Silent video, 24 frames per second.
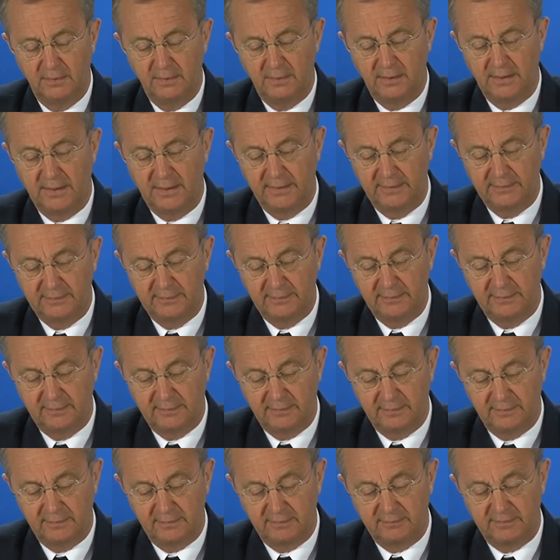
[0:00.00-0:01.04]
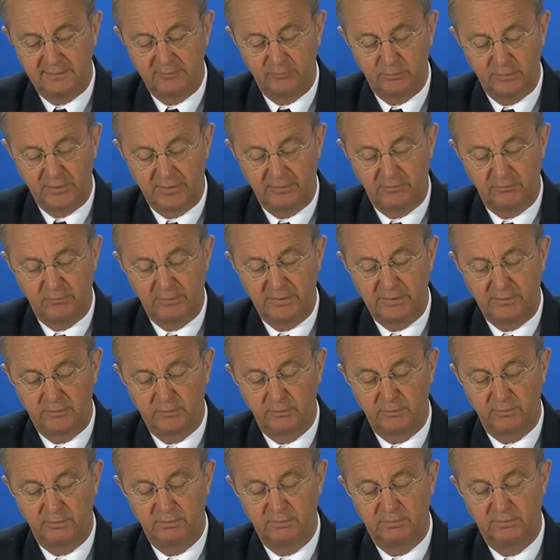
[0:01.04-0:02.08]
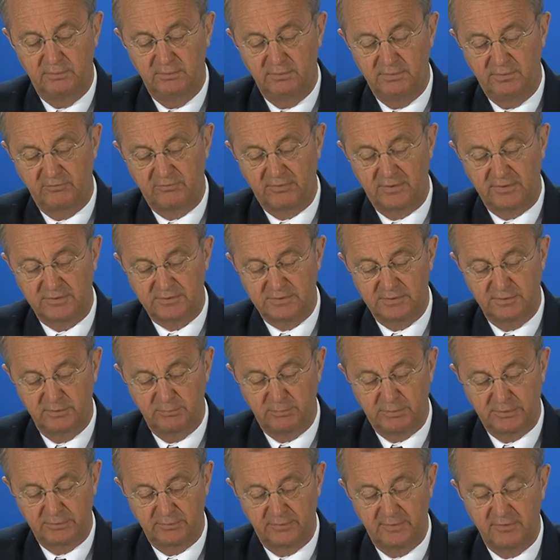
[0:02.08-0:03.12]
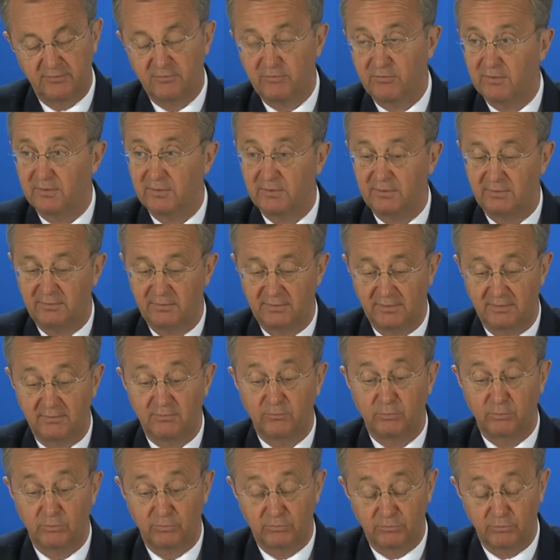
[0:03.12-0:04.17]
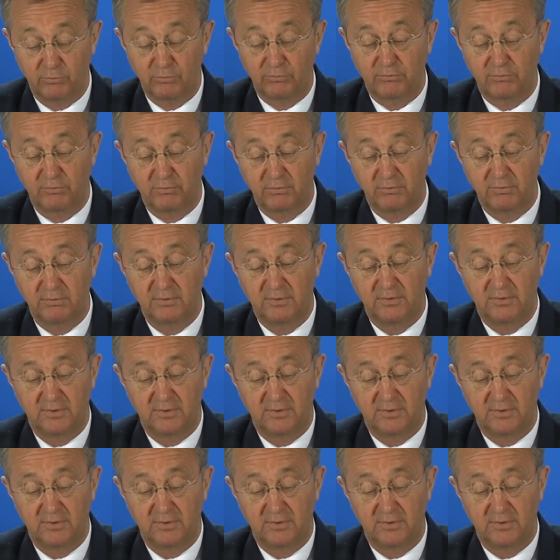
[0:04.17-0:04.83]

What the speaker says: And I think we had a really good discussion about this, and that was also